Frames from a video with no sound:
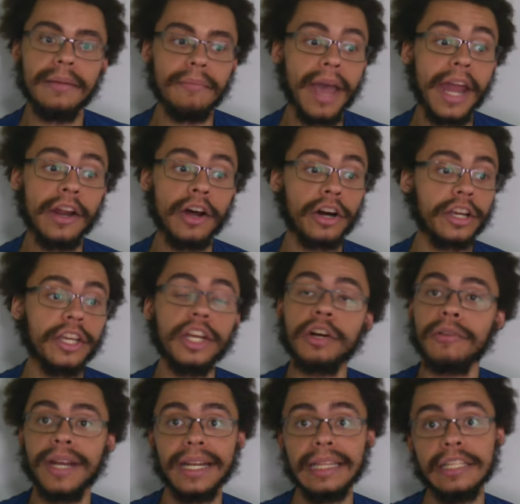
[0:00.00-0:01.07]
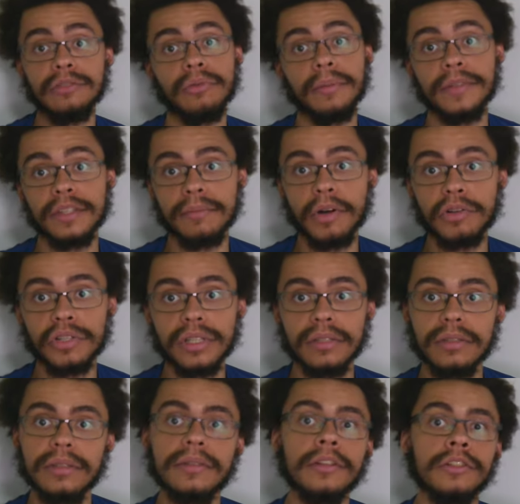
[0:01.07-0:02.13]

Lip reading: Men are curating these women's emotions.